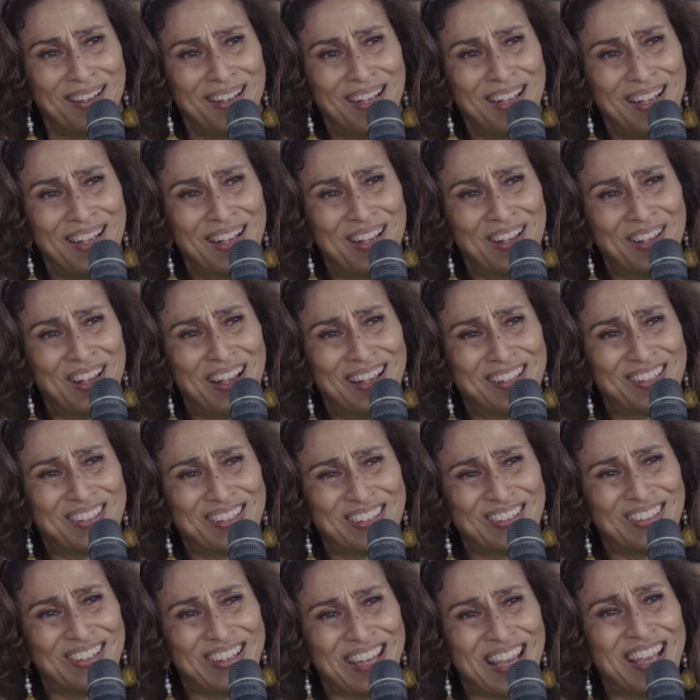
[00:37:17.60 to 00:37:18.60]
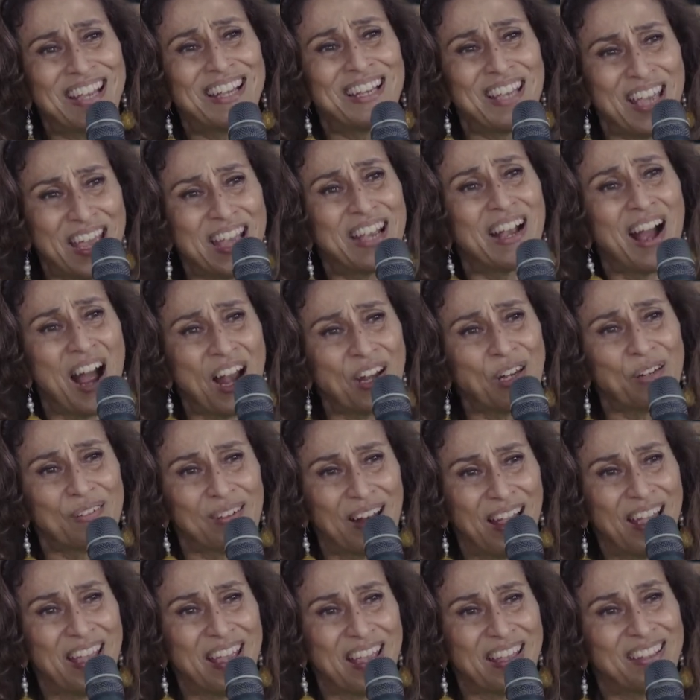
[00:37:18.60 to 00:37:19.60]
Wow. So he can't,
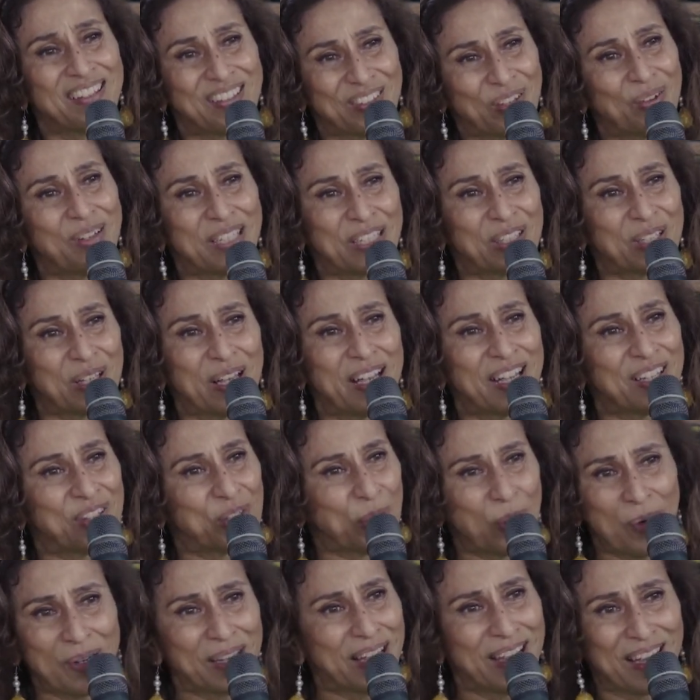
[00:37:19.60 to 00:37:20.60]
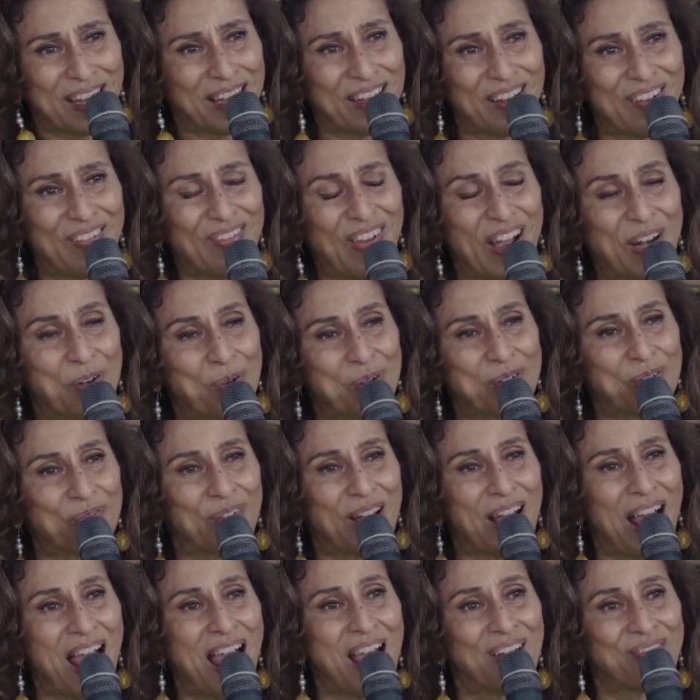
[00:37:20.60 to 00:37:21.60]
so it's okay if I don't
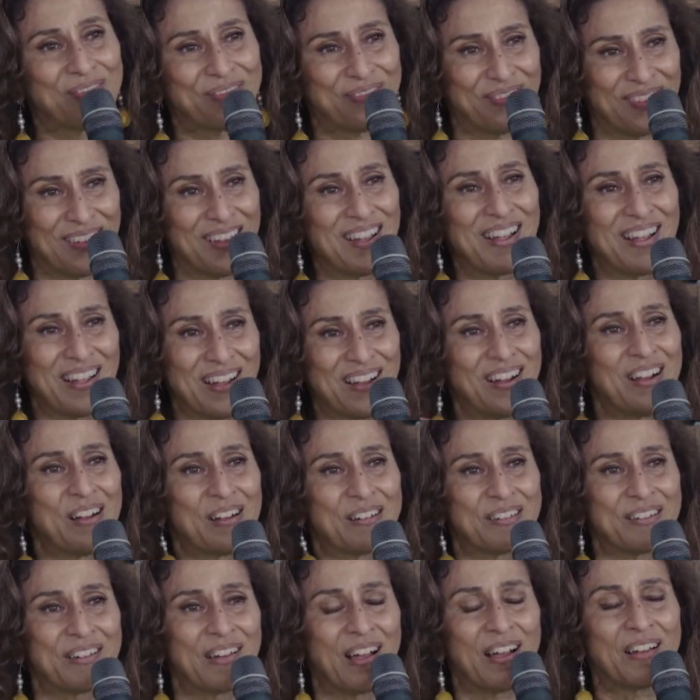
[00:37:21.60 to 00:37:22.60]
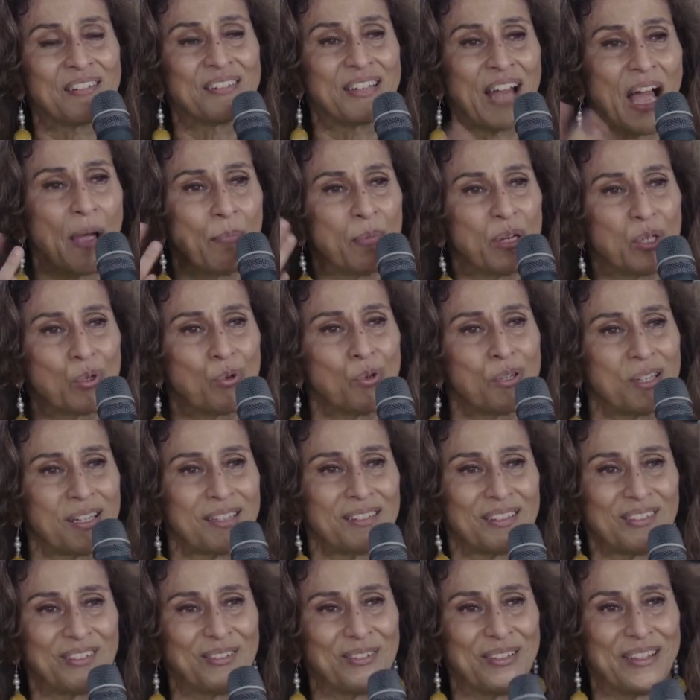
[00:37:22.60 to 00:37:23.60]
have diamond
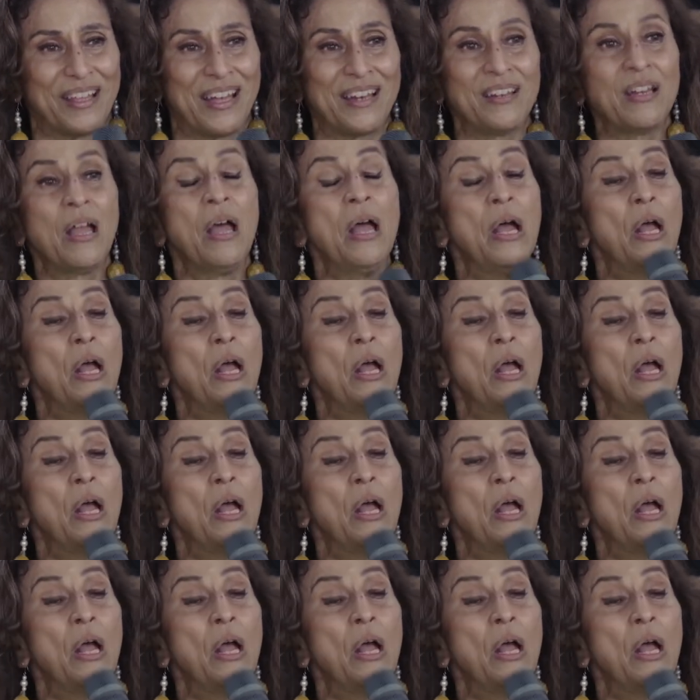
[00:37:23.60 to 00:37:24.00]
kudis and all that.